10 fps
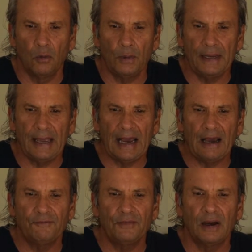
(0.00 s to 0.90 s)
We
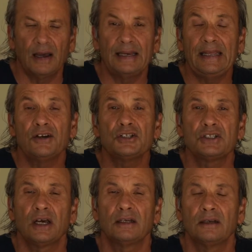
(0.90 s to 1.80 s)
have an inner
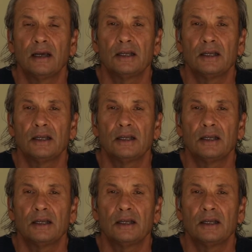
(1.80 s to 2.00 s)
son.